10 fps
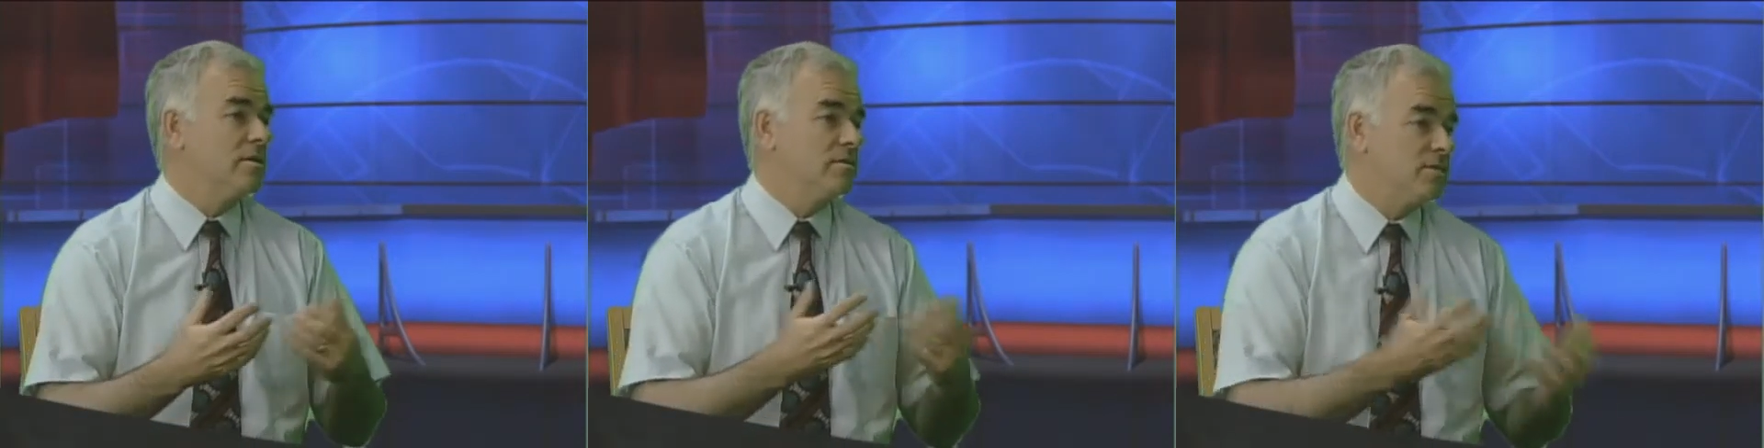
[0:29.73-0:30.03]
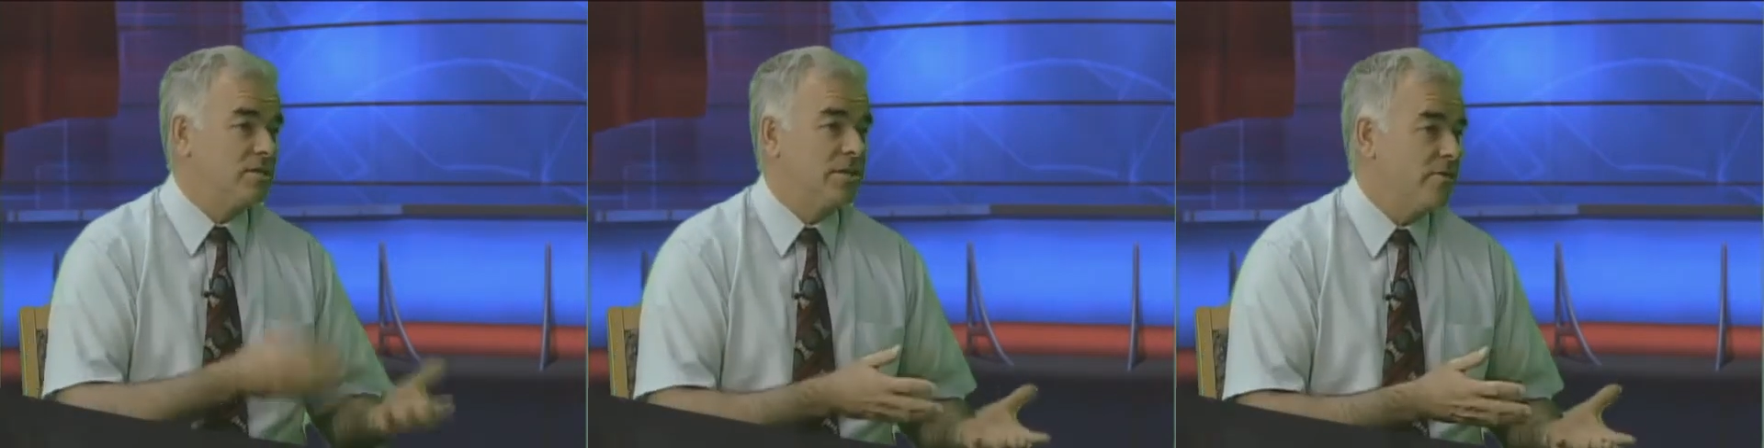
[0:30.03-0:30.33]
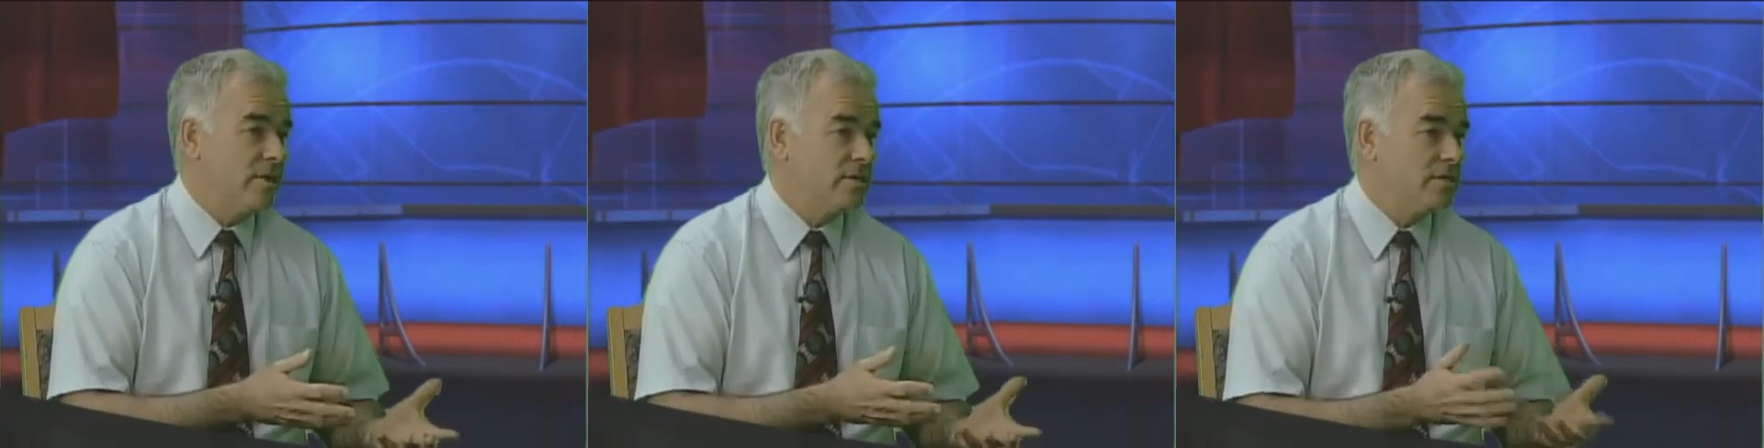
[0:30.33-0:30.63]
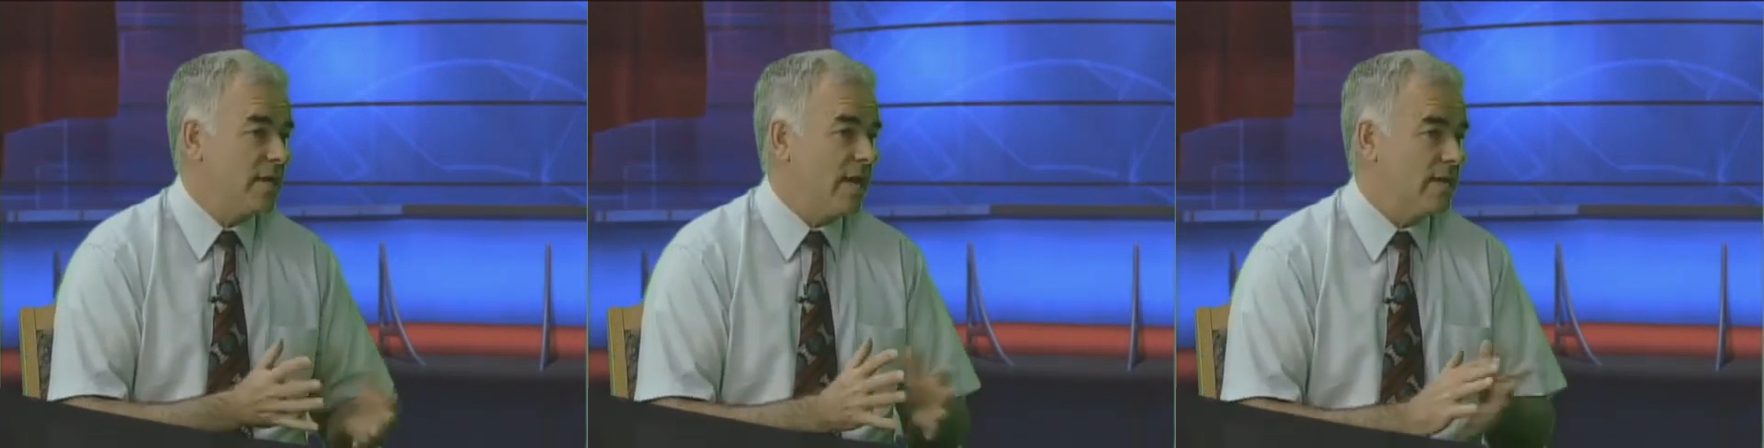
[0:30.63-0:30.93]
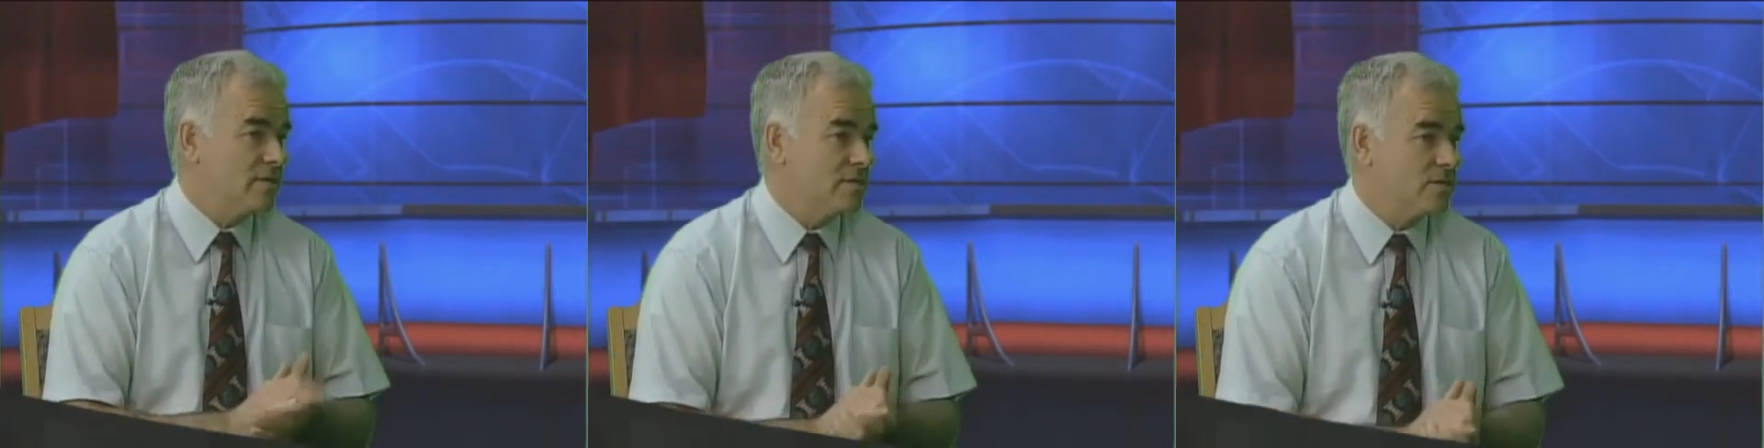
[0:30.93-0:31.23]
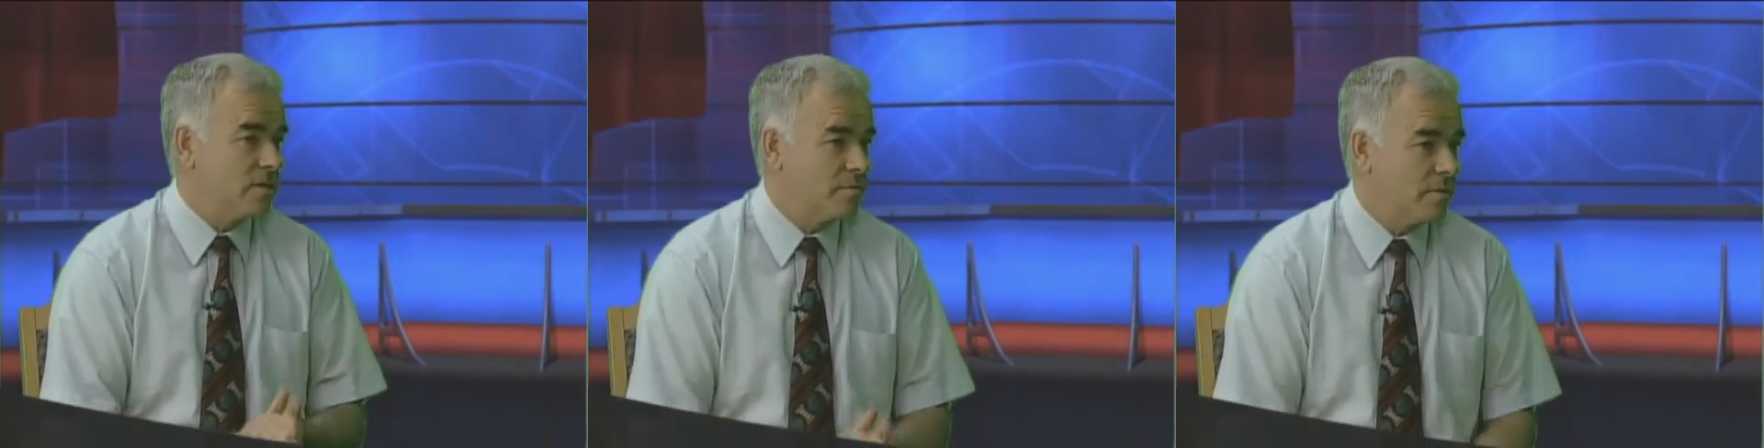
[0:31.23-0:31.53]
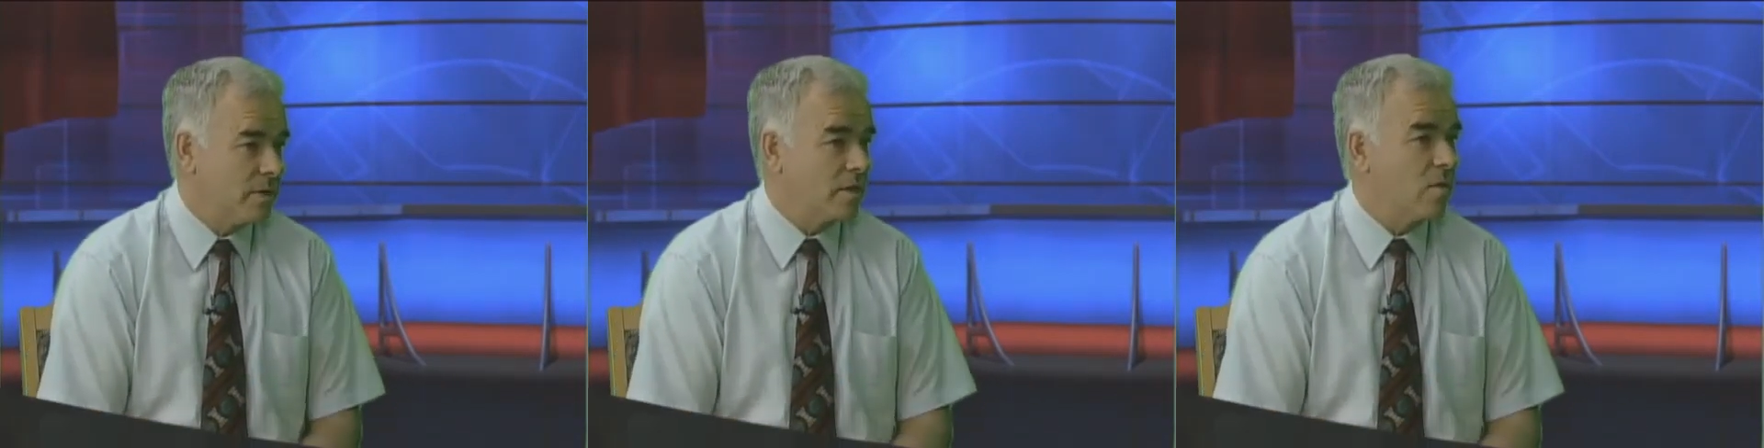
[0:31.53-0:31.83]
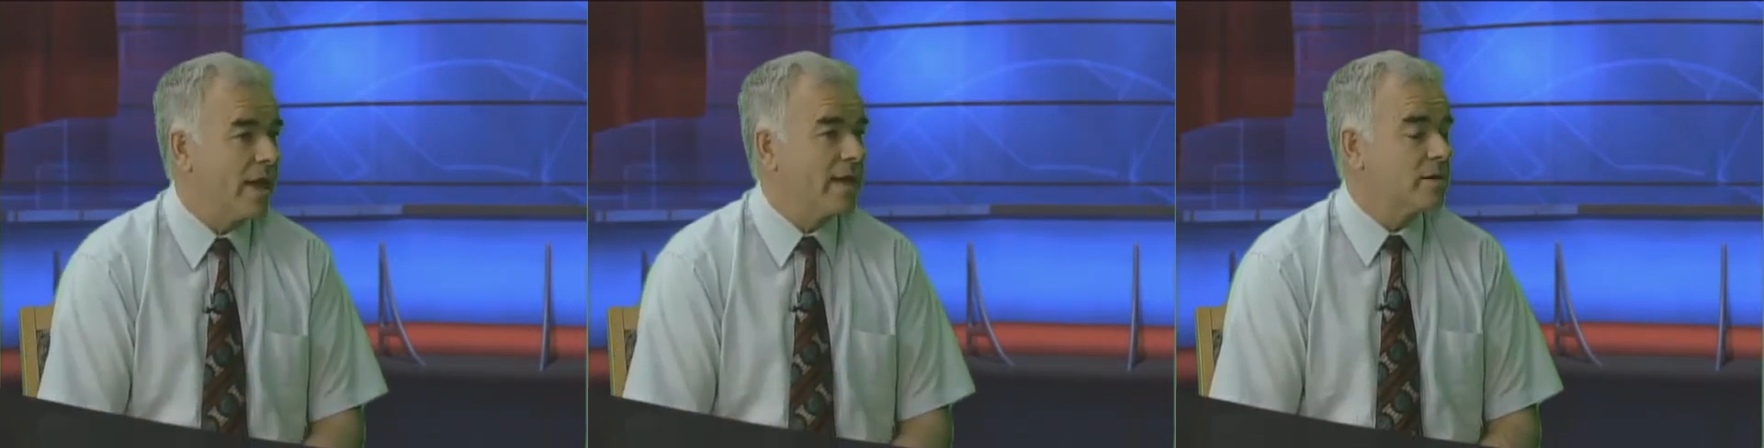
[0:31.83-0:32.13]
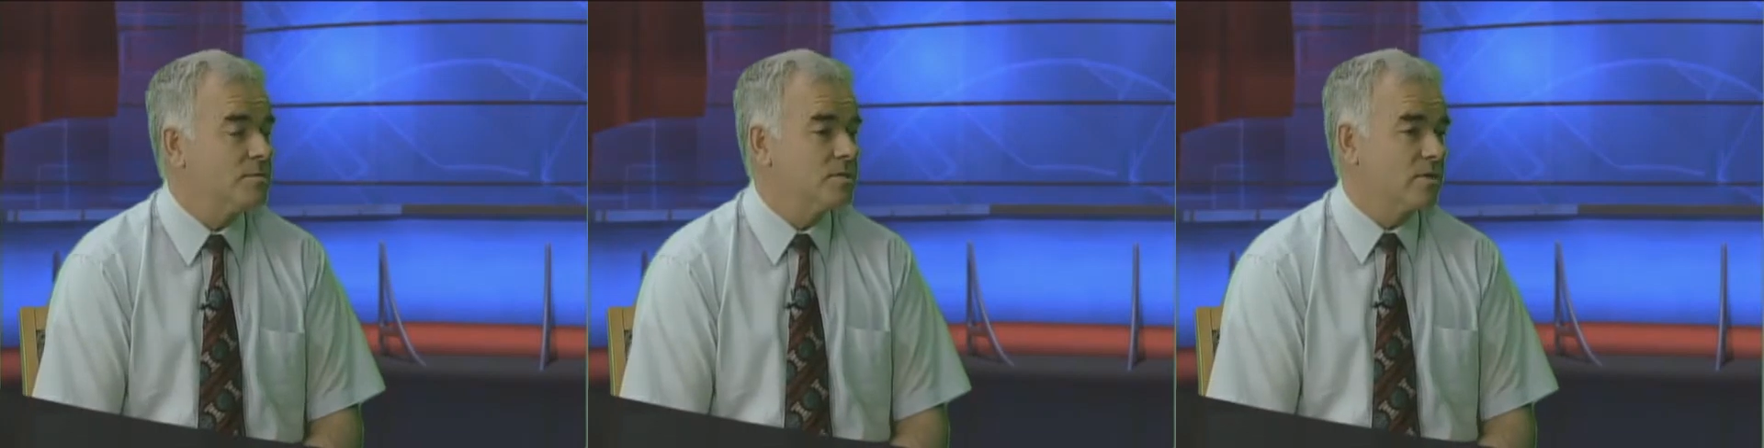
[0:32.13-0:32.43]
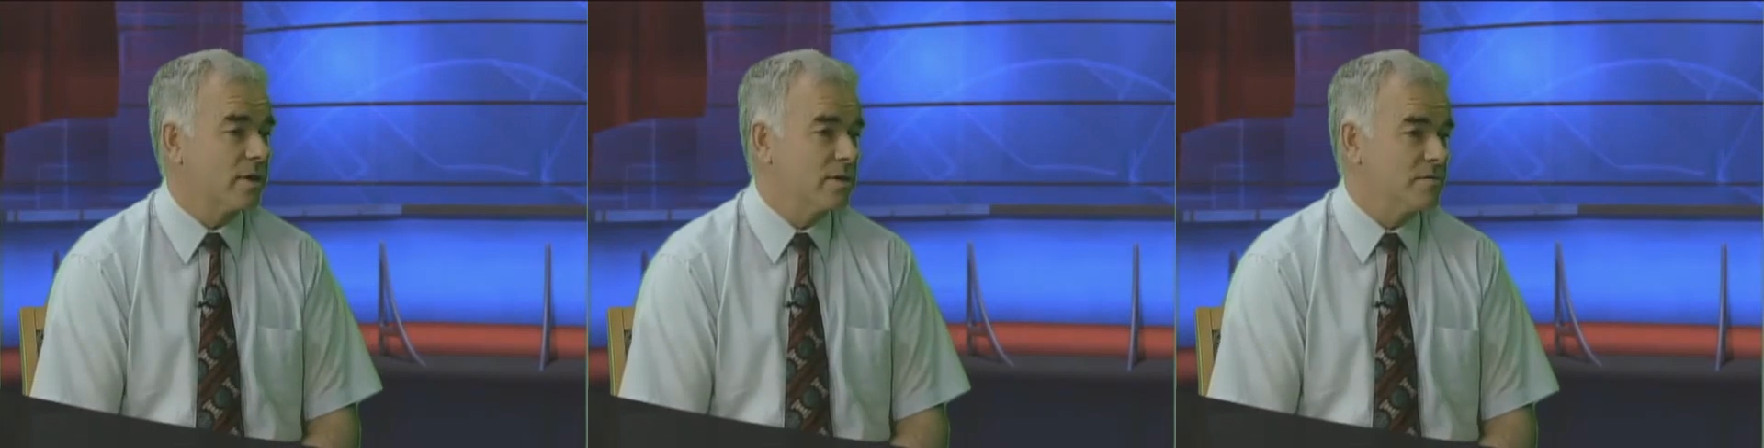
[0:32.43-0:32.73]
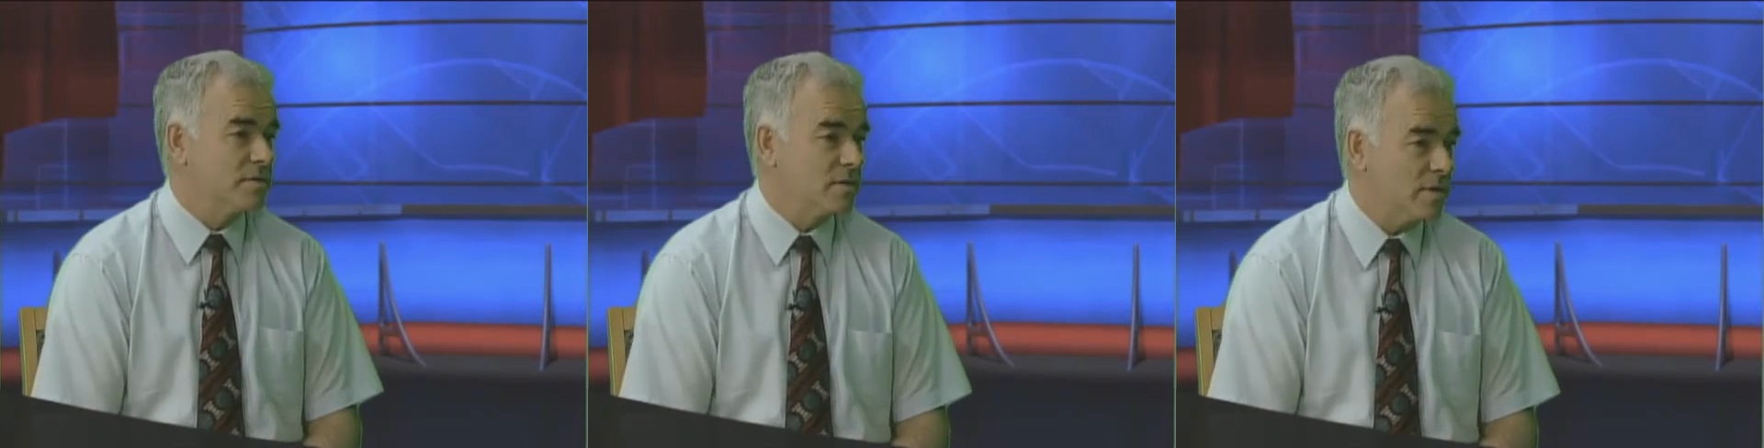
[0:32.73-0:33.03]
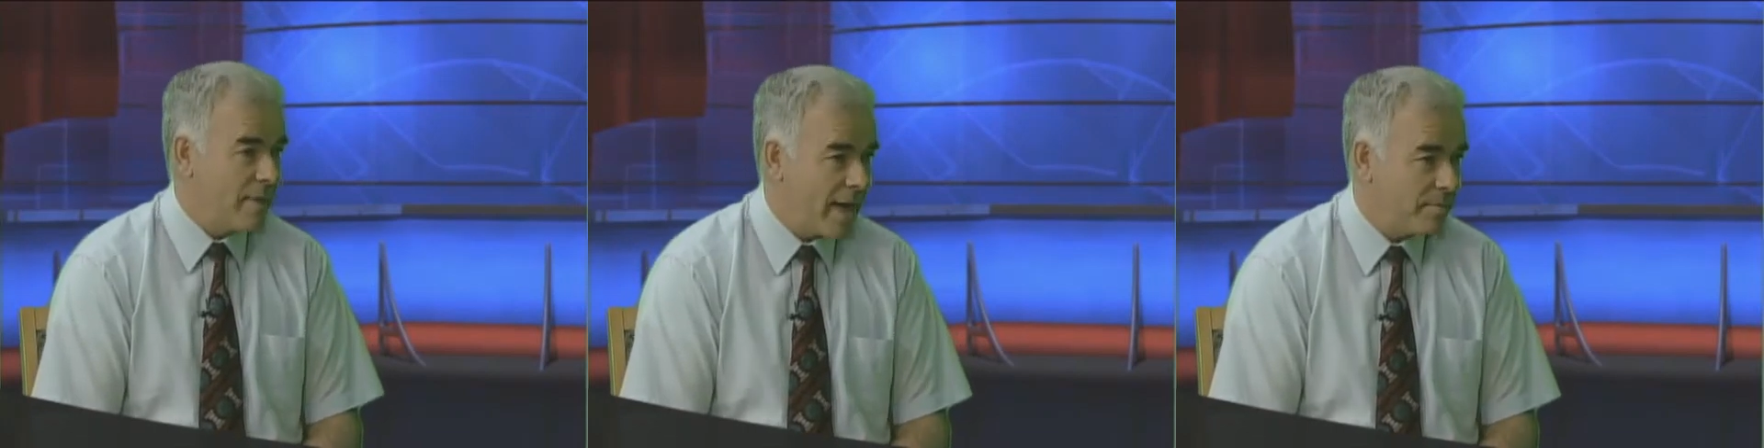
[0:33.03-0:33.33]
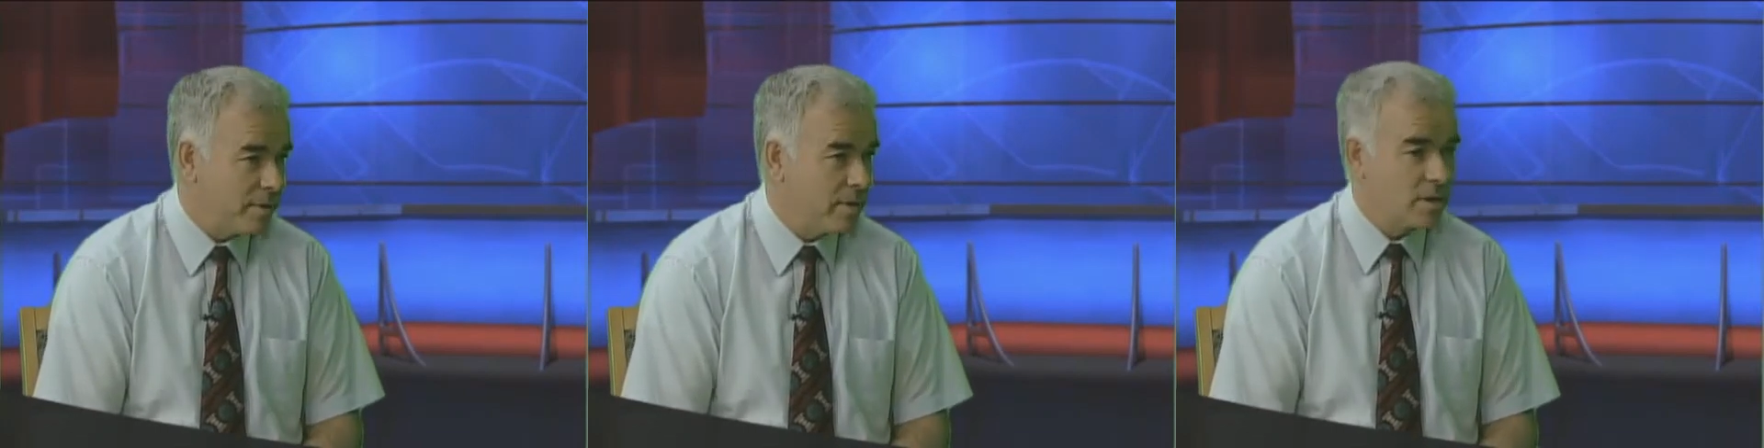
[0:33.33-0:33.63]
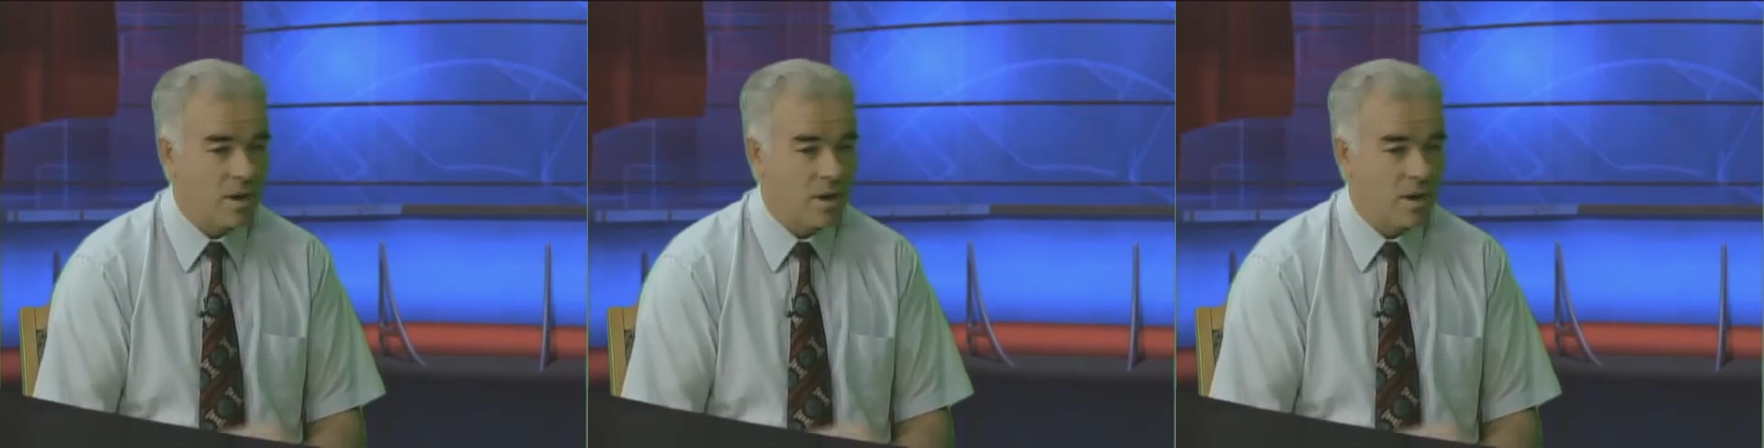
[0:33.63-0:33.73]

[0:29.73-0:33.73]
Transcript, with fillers: serious as something like obstructive sleep apnea